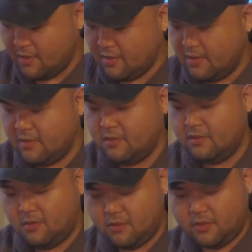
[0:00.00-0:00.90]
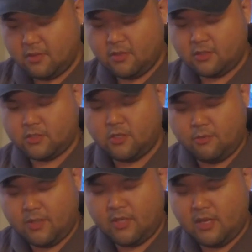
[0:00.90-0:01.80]
rig real quick, I can go
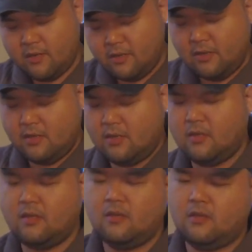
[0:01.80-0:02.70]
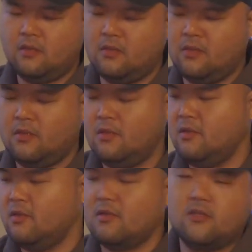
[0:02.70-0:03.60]
into that hook bag, grab
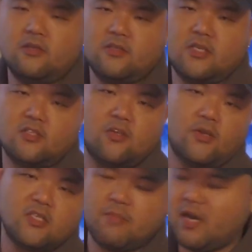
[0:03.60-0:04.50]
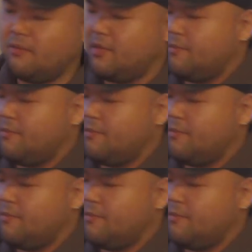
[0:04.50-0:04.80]
that Ziploc bag real quick, tie